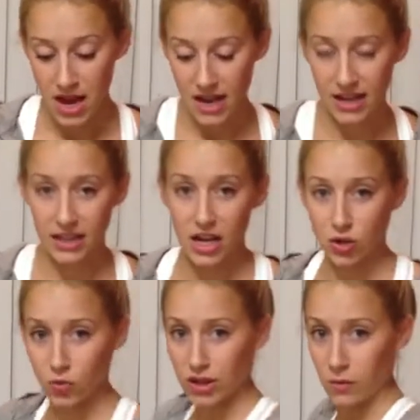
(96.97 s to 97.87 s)
And
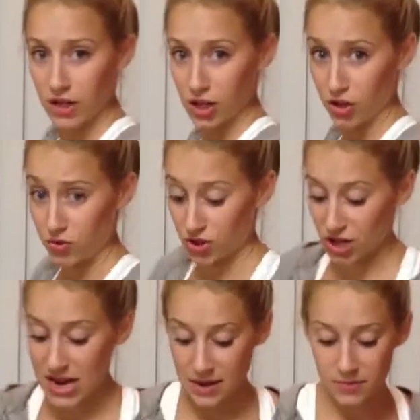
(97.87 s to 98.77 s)
you really want to use your
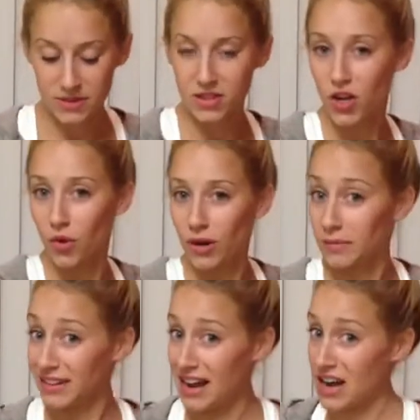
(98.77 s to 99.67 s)
hips, so you want to
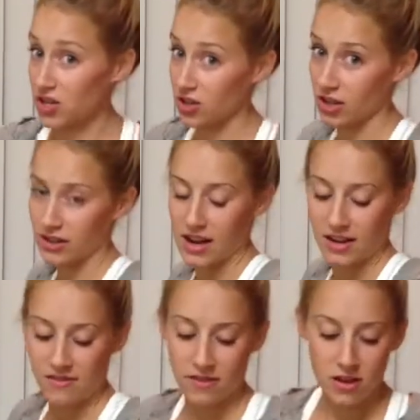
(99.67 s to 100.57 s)
be natural, kind
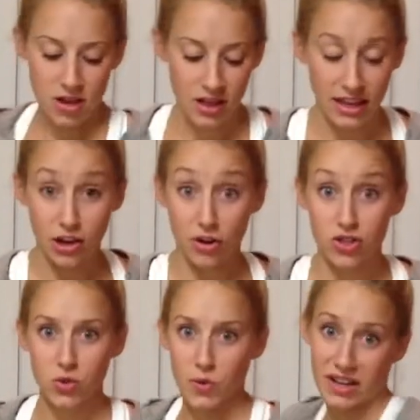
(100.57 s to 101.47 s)
of like you're
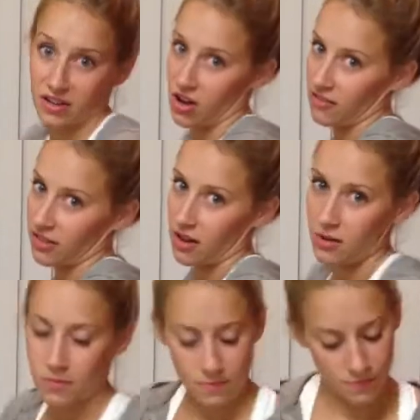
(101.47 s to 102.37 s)
swinging a golf club.